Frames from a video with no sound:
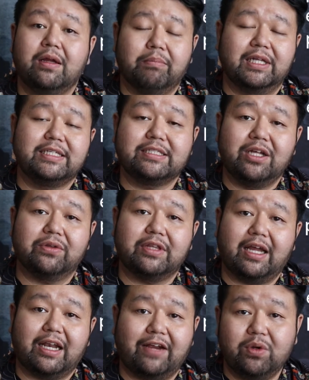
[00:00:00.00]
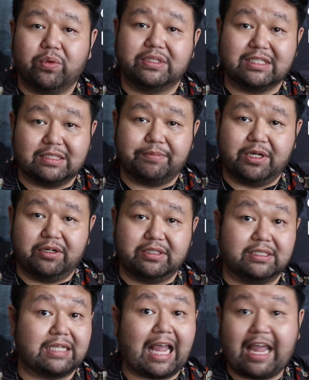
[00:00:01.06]
Please note that everyone's
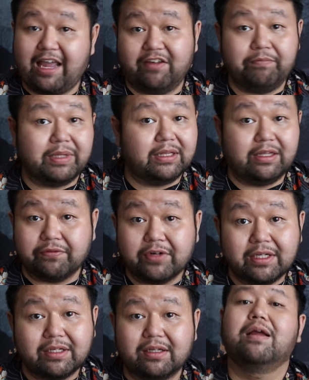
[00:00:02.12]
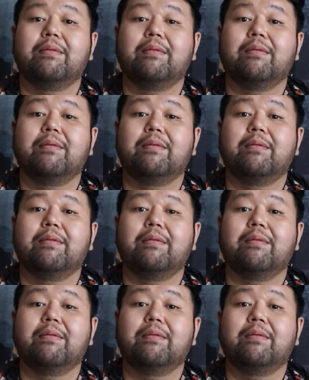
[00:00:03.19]
experiences have been different,